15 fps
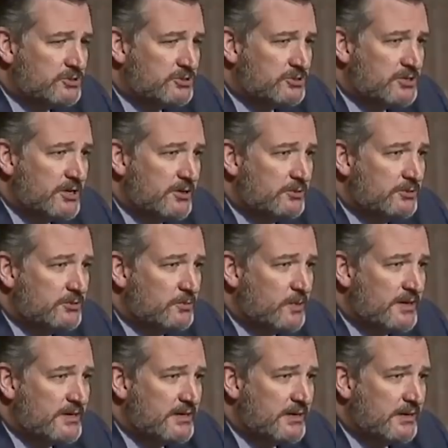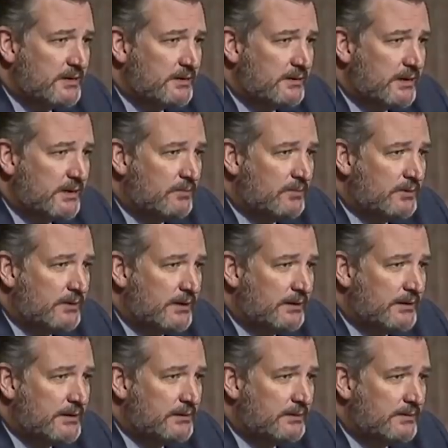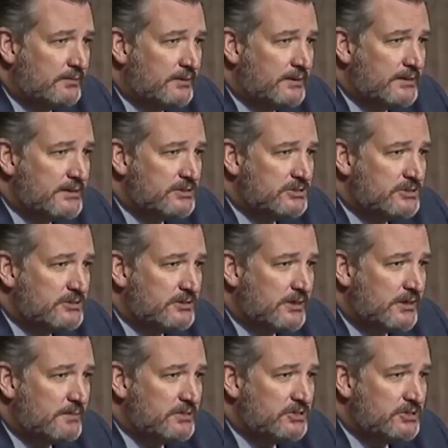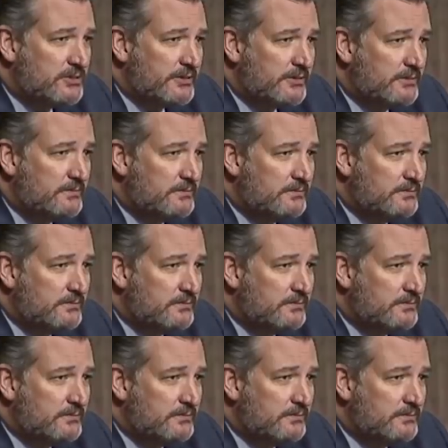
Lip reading: Snowden when he illegally released material?